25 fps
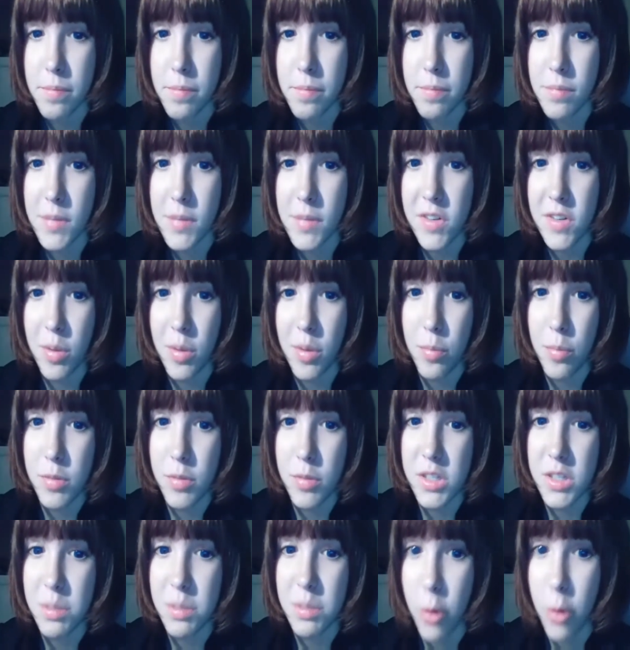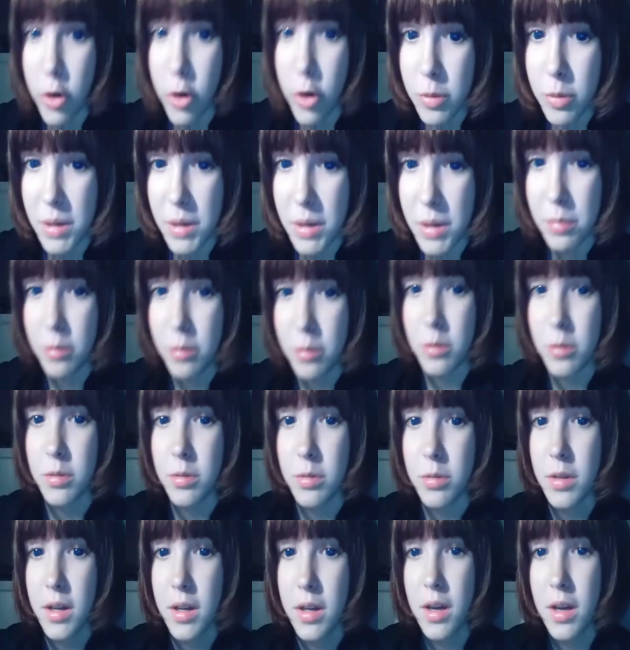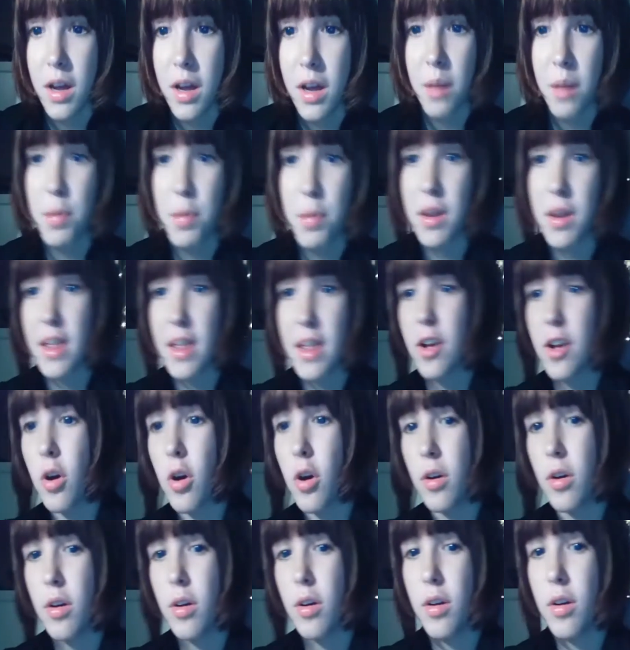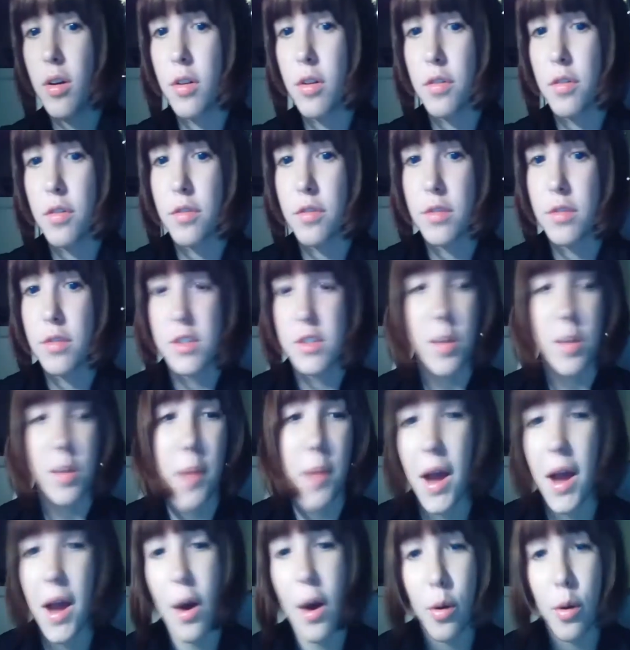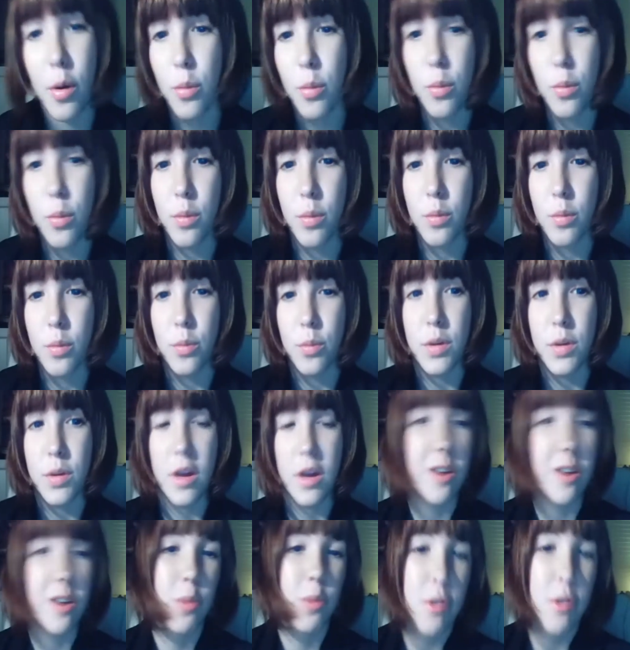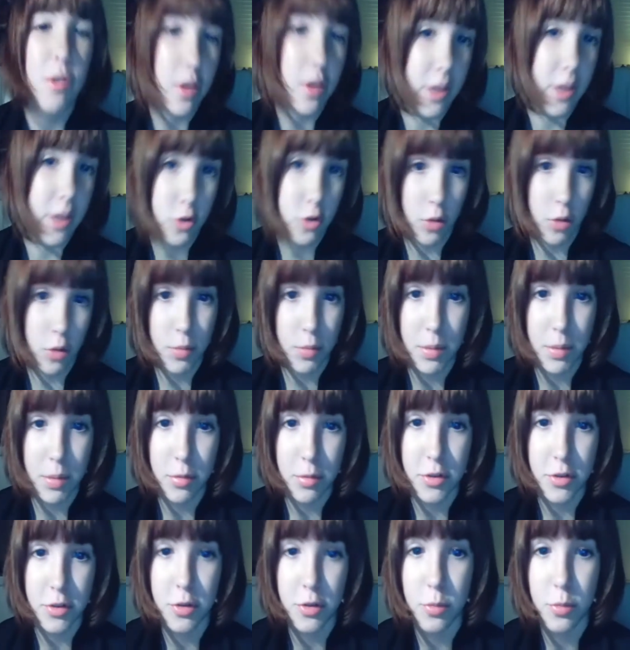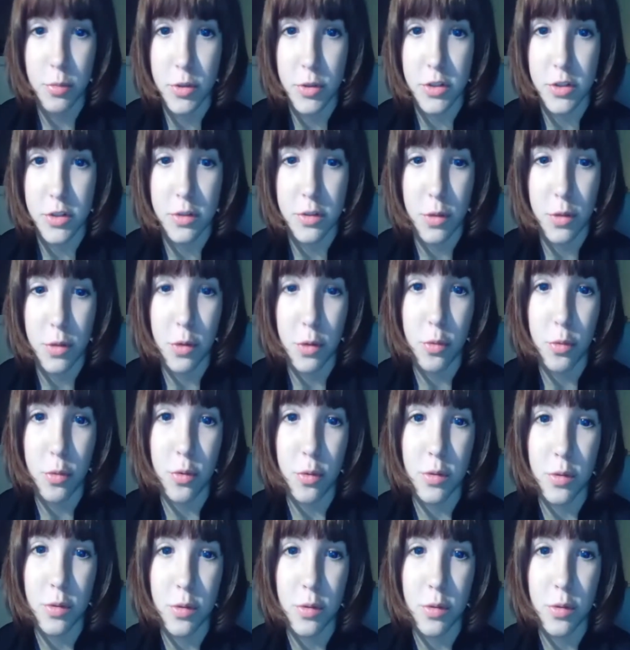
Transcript: some smarter people, but somehow and we've got drama people too, which is really cool.